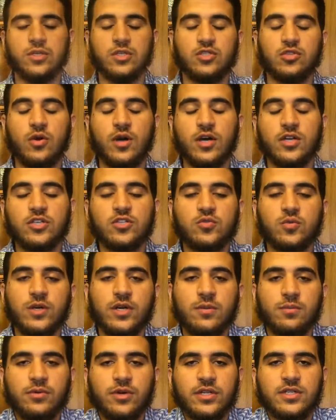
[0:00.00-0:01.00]
So I just
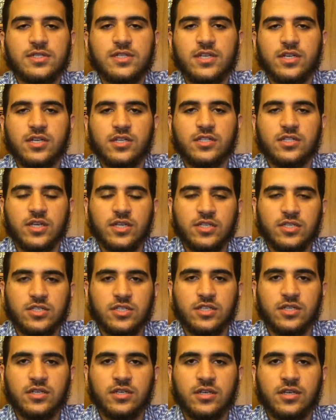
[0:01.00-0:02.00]
want to bring to your
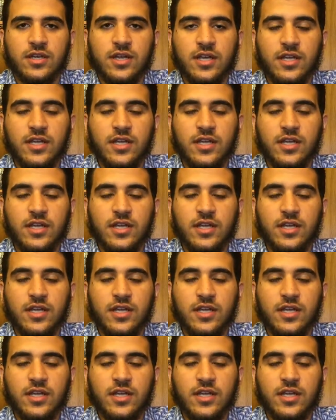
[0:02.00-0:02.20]
attention,